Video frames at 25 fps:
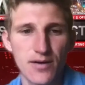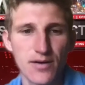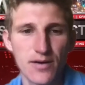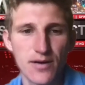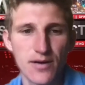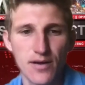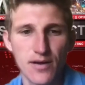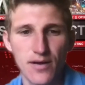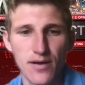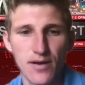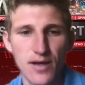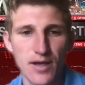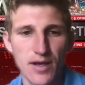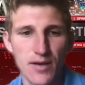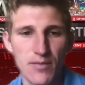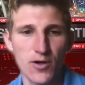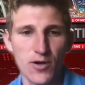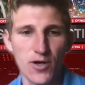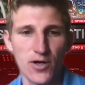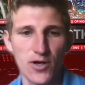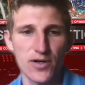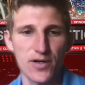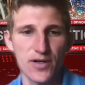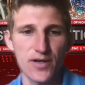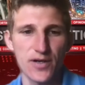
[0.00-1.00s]
And
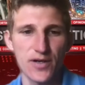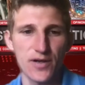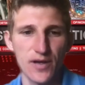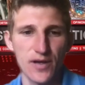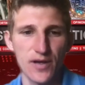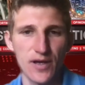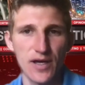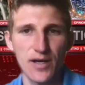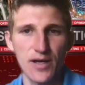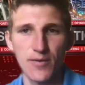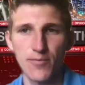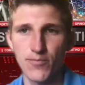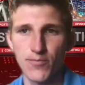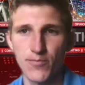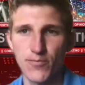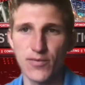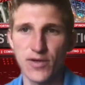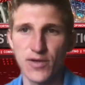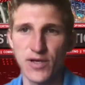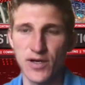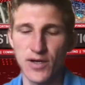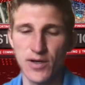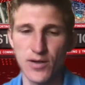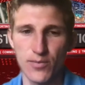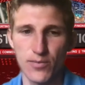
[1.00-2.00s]
Mark,
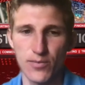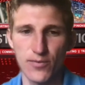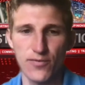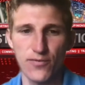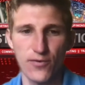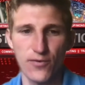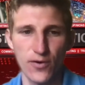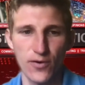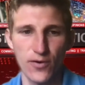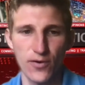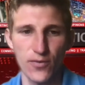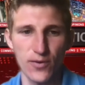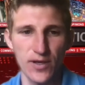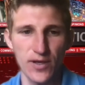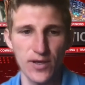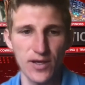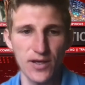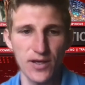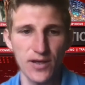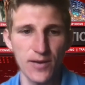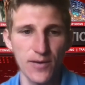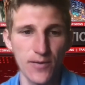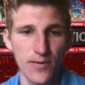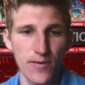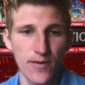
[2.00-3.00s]
before we
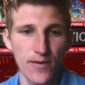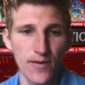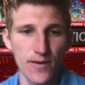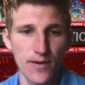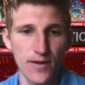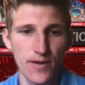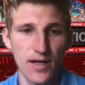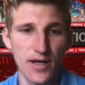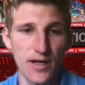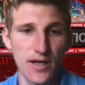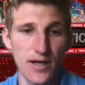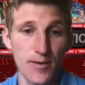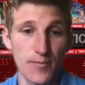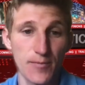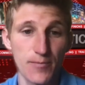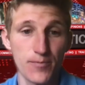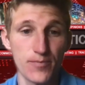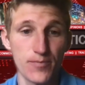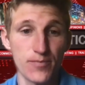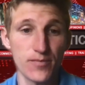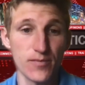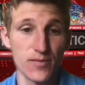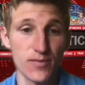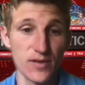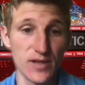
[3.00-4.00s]

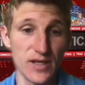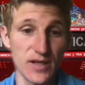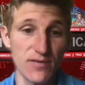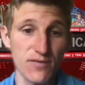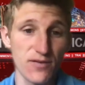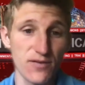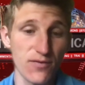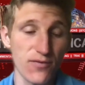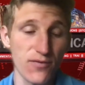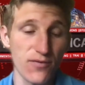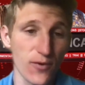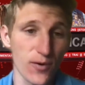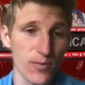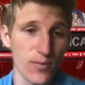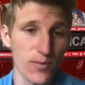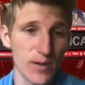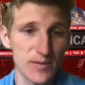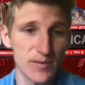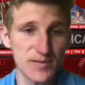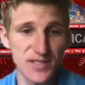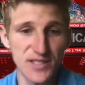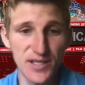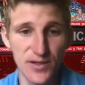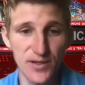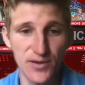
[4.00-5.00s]
leave the forum up to
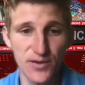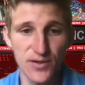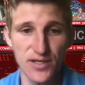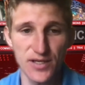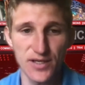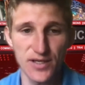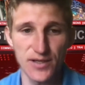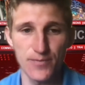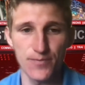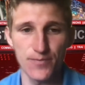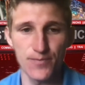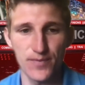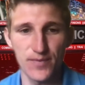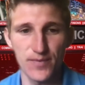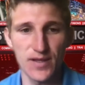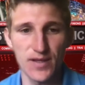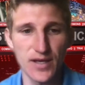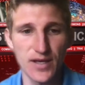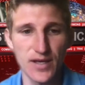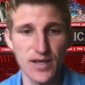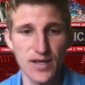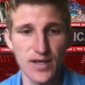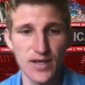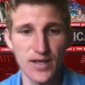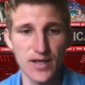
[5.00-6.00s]
you to
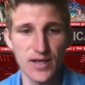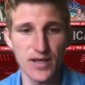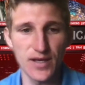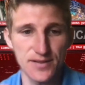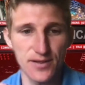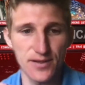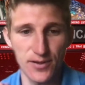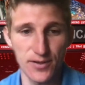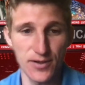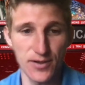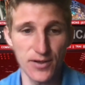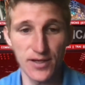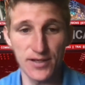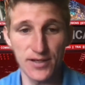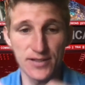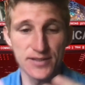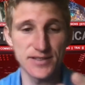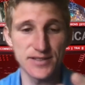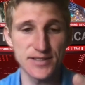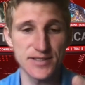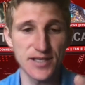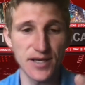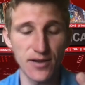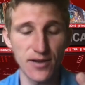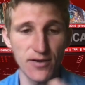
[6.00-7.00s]
ask and
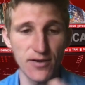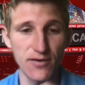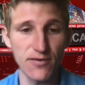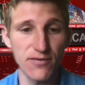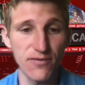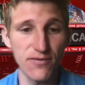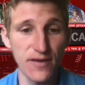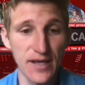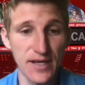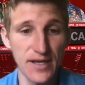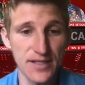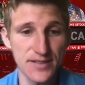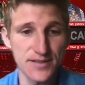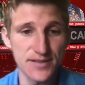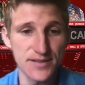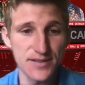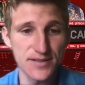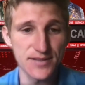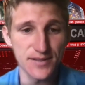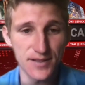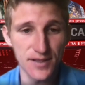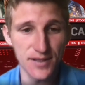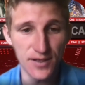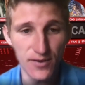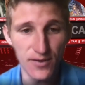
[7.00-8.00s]
tell our fans,
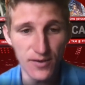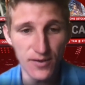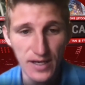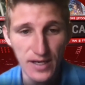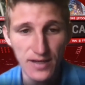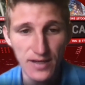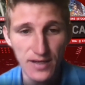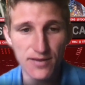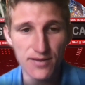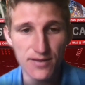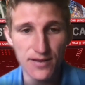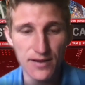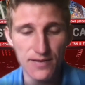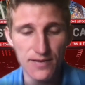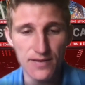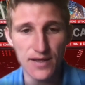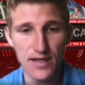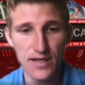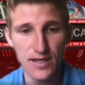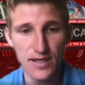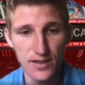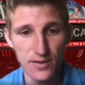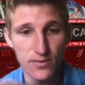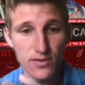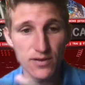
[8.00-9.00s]
anything
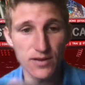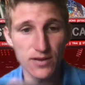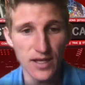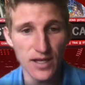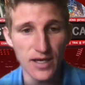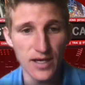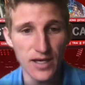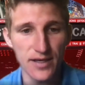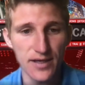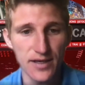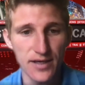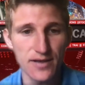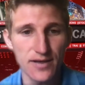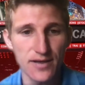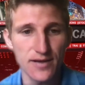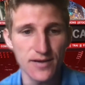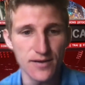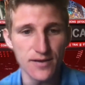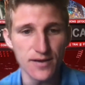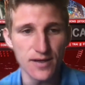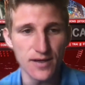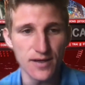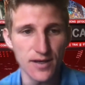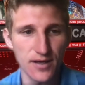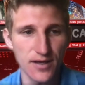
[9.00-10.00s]
that you would like
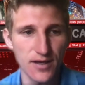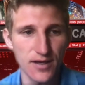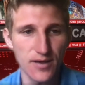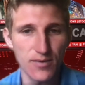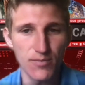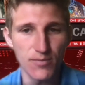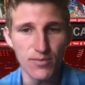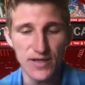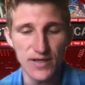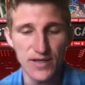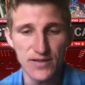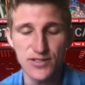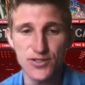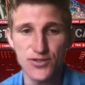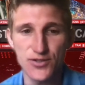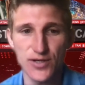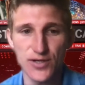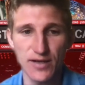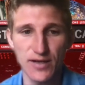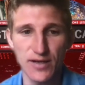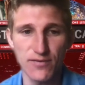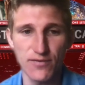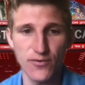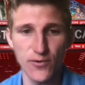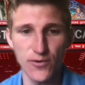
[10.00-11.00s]
about
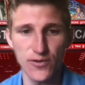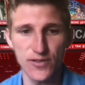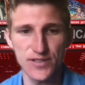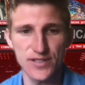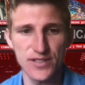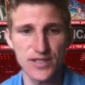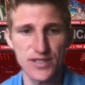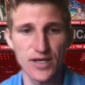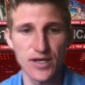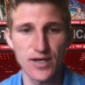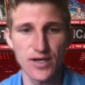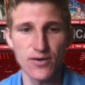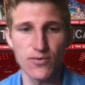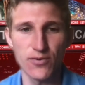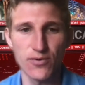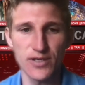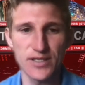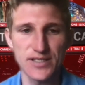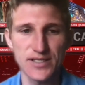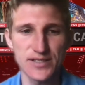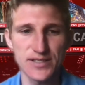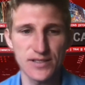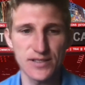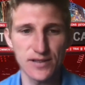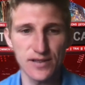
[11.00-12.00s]
StrikeForce,
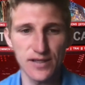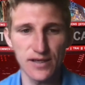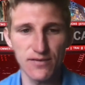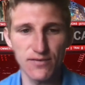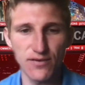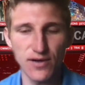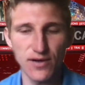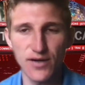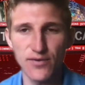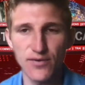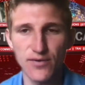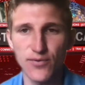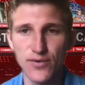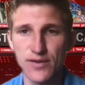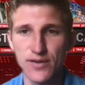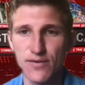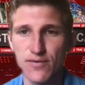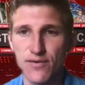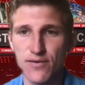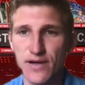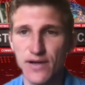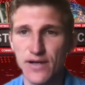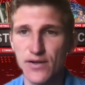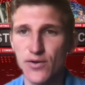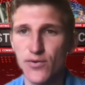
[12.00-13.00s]
wanted to leave off with the
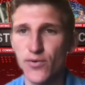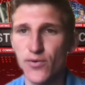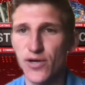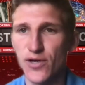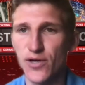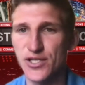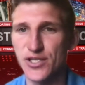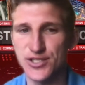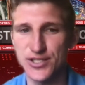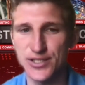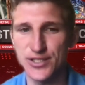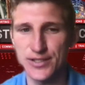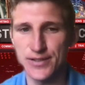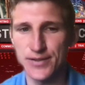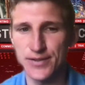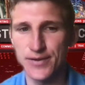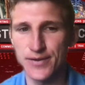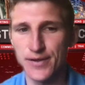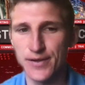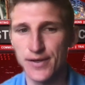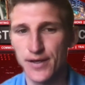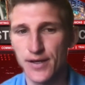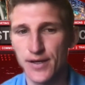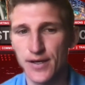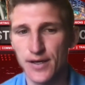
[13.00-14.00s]
final question,
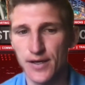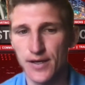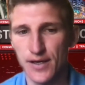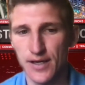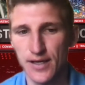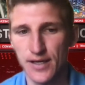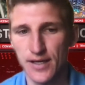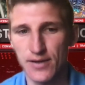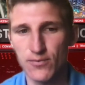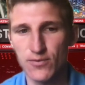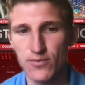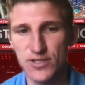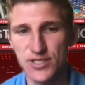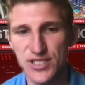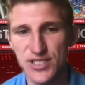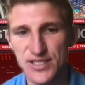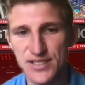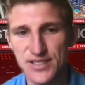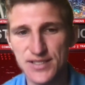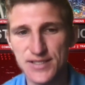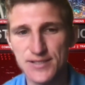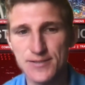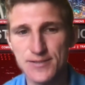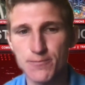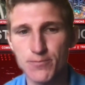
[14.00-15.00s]
which is,